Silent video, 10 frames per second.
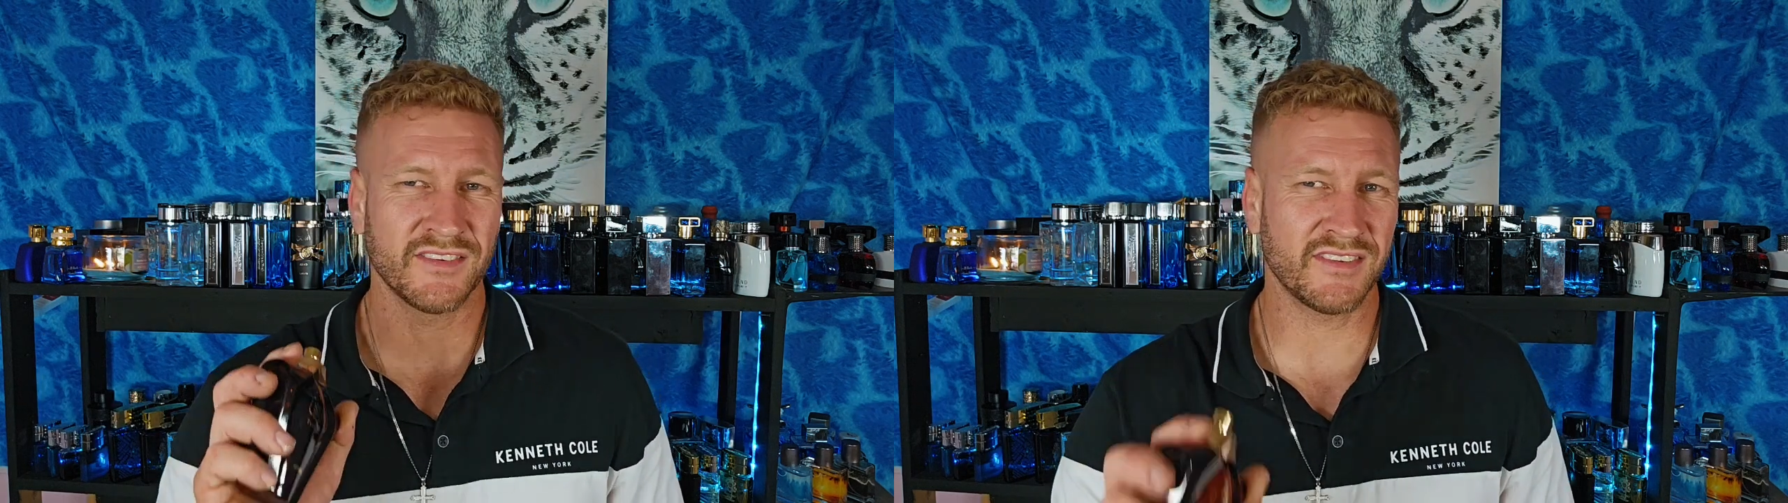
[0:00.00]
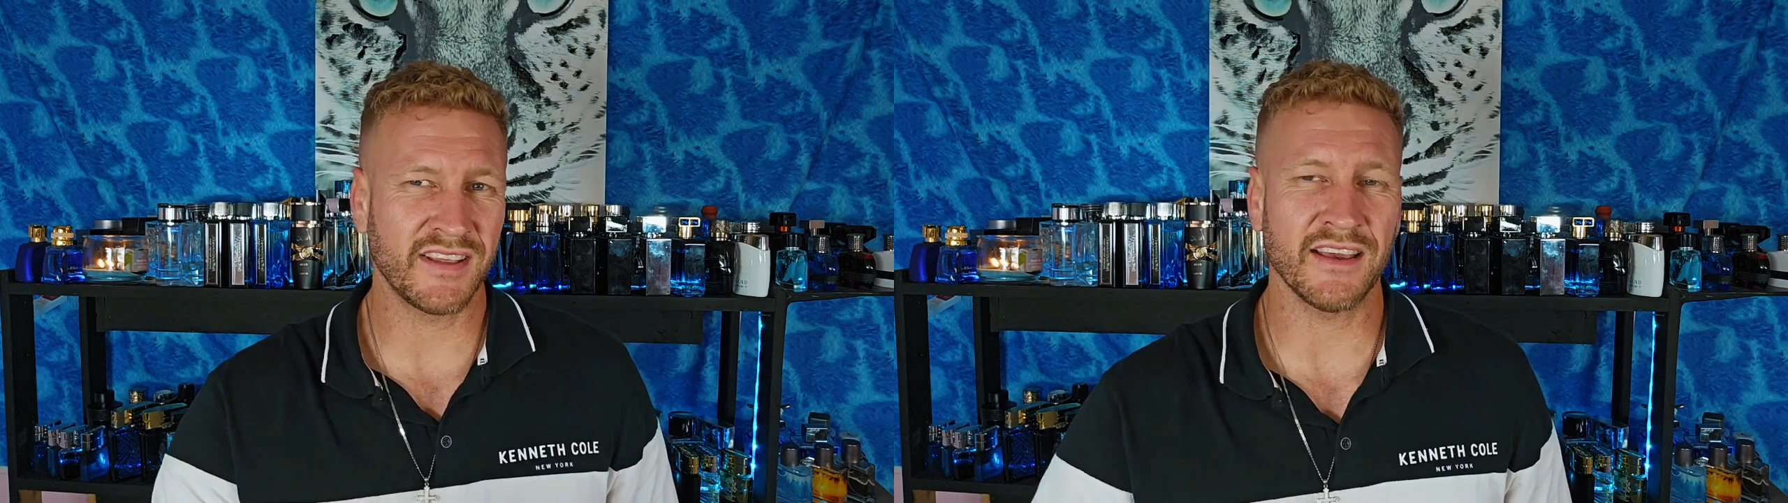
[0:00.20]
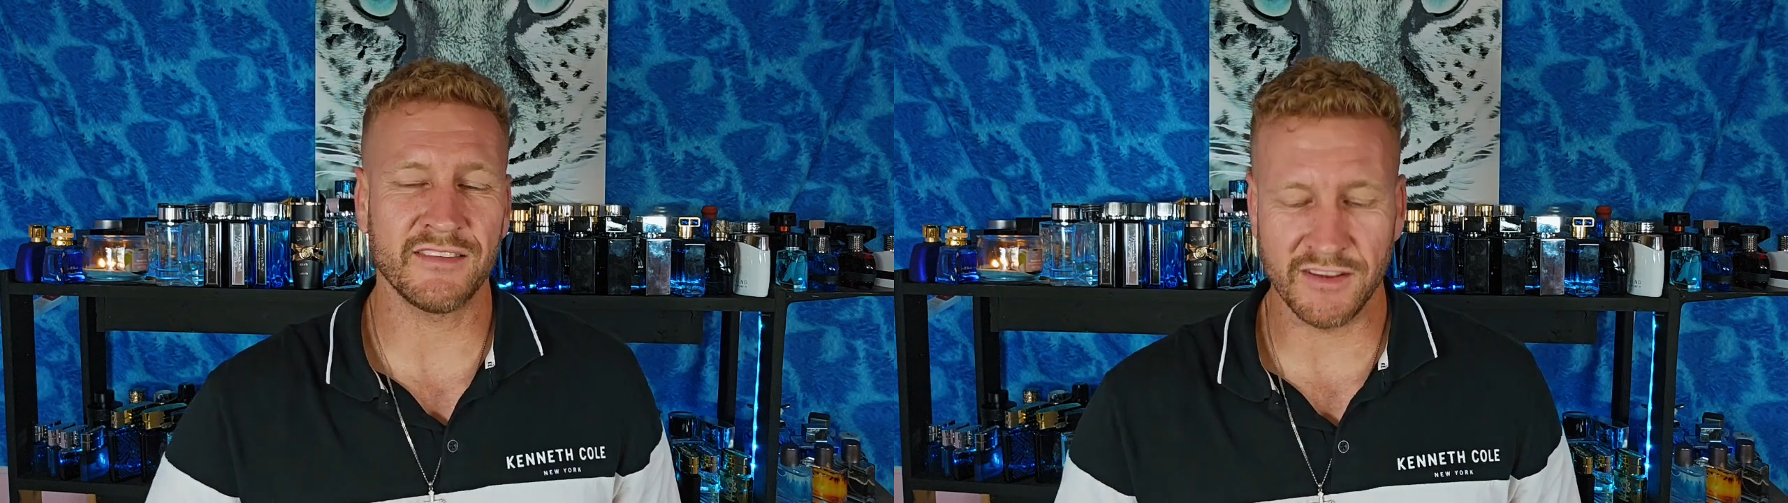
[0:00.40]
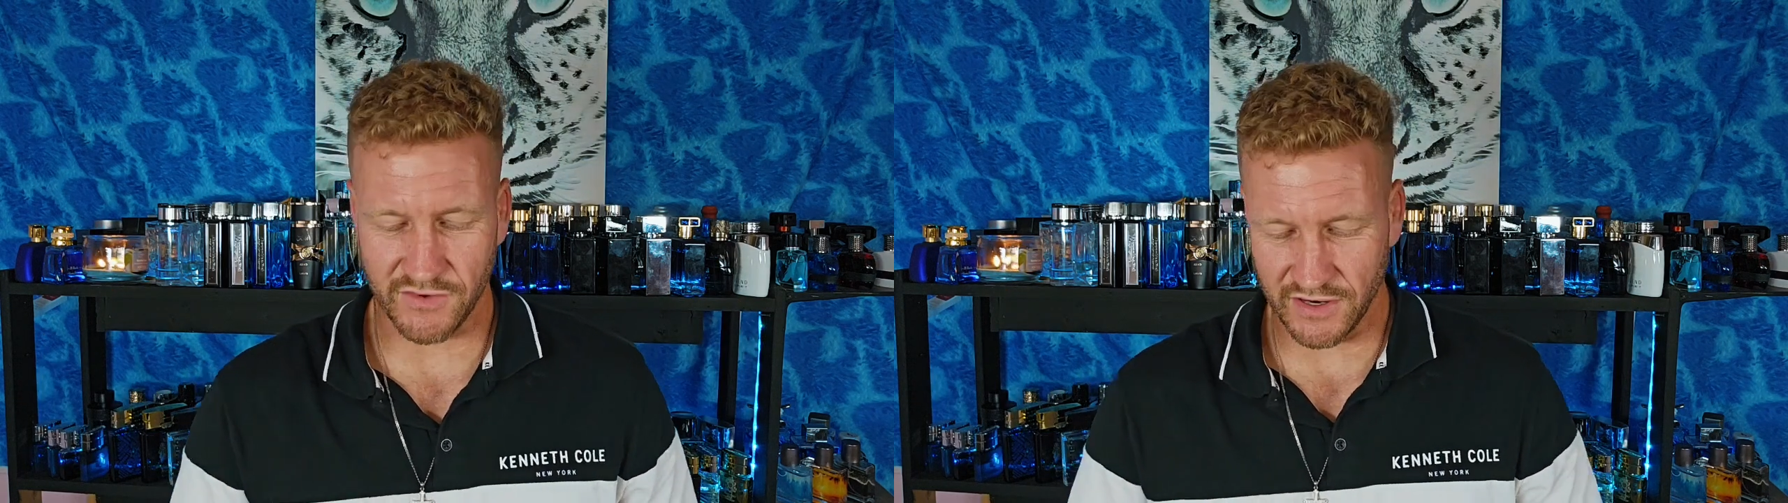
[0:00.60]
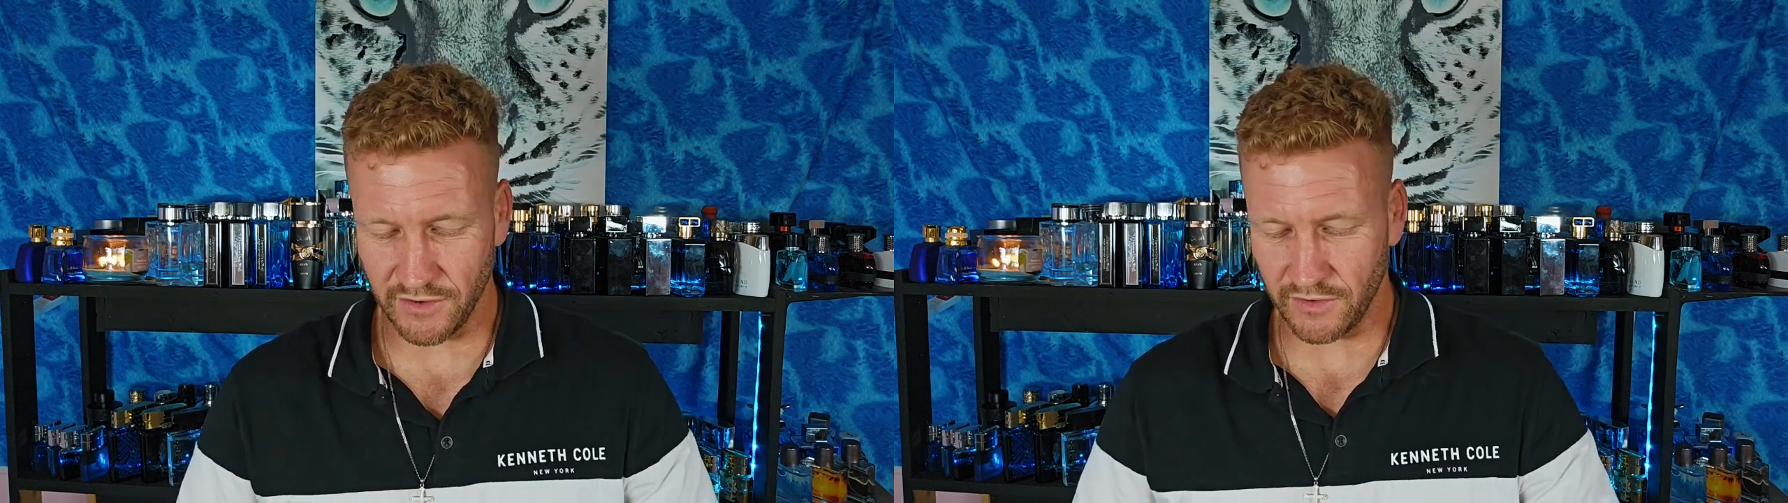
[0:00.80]

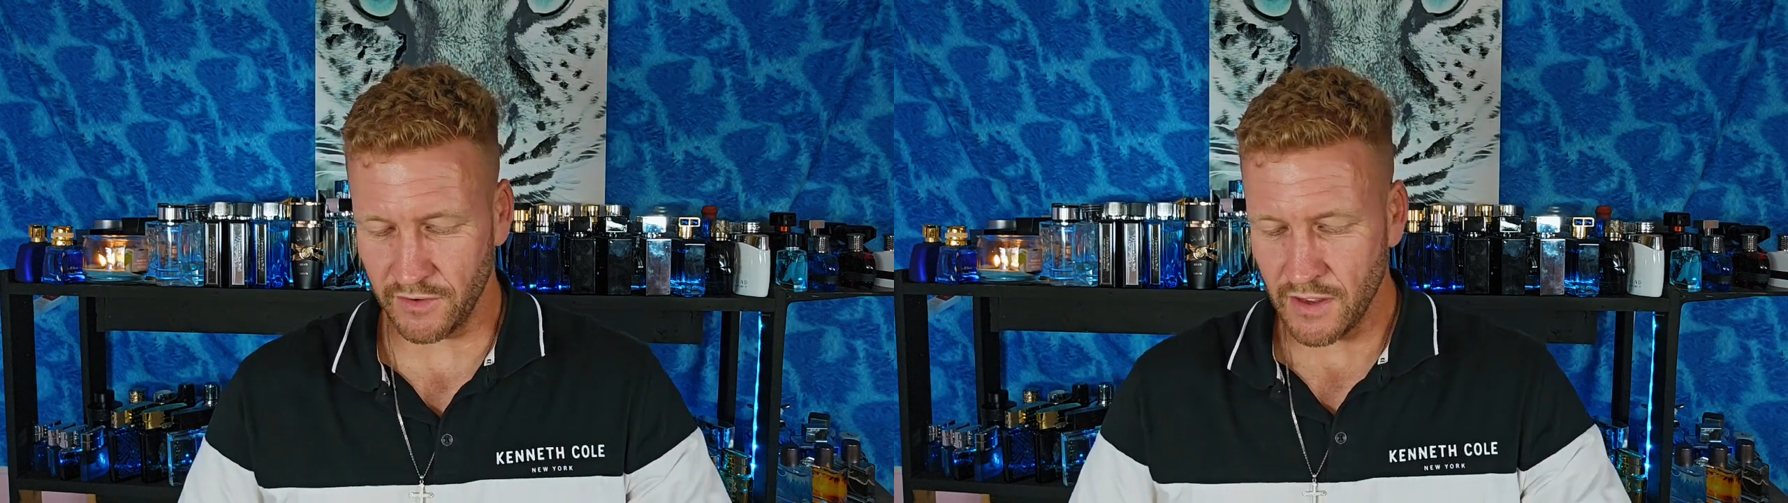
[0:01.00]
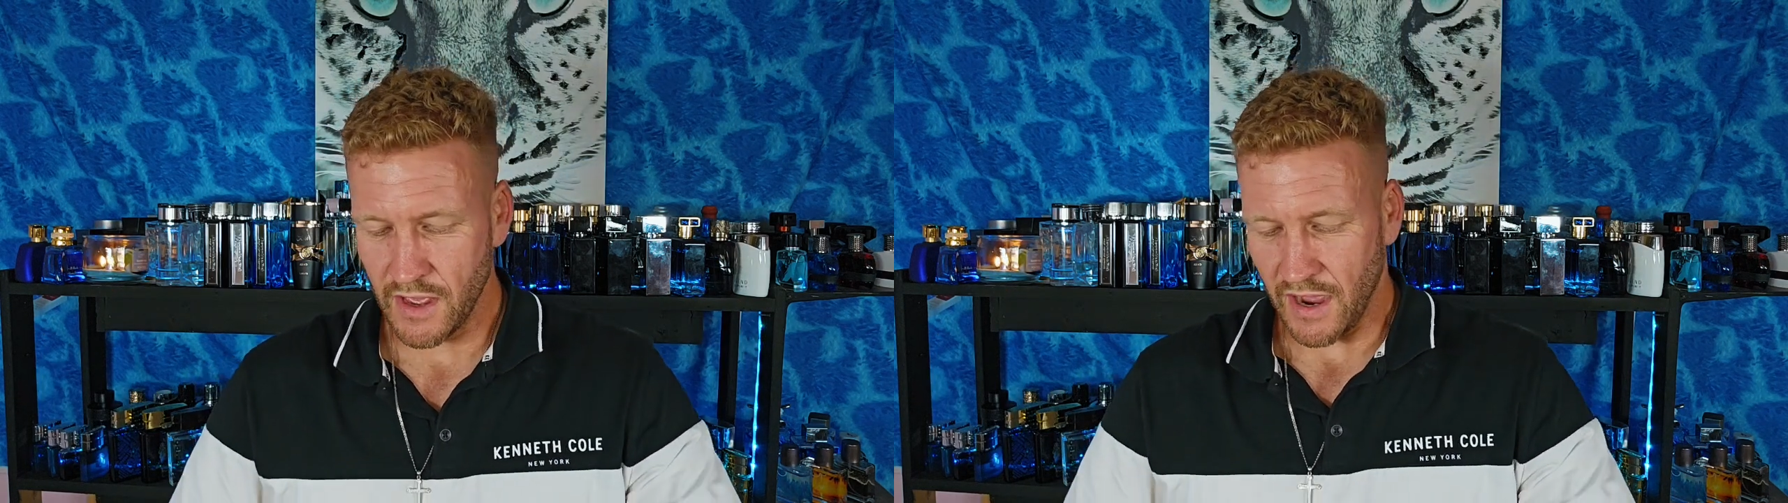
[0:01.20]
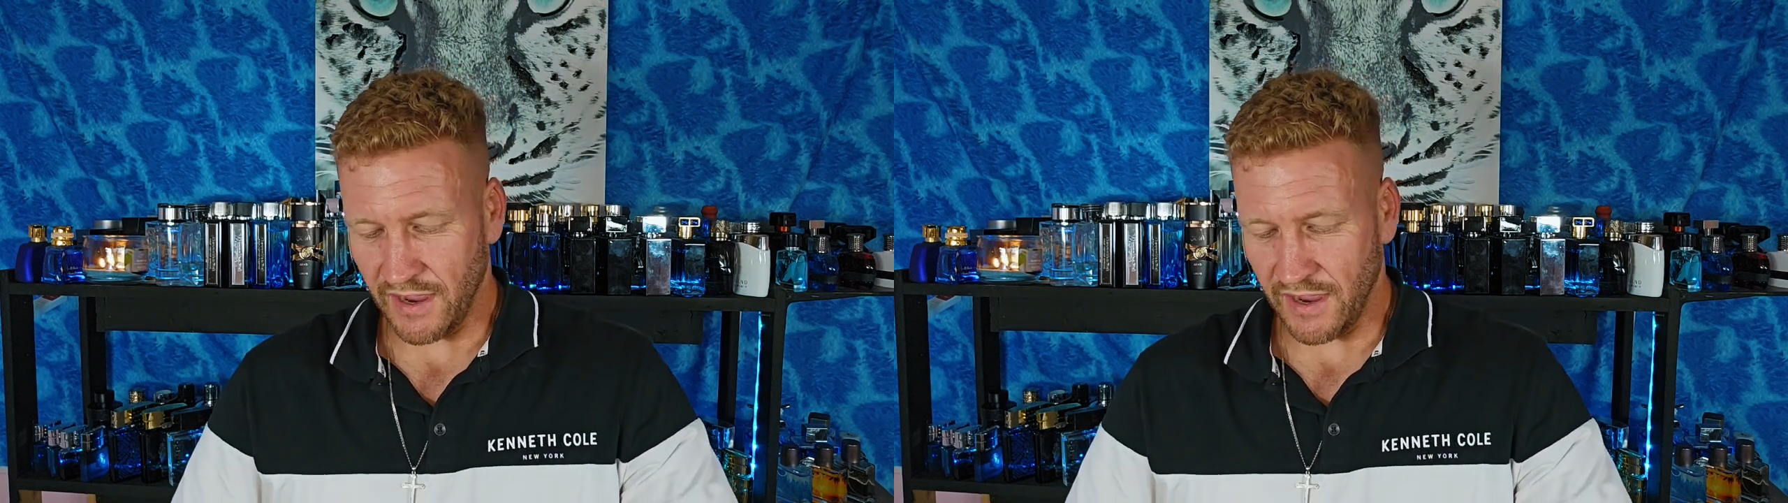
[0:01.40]
sexy vanilla.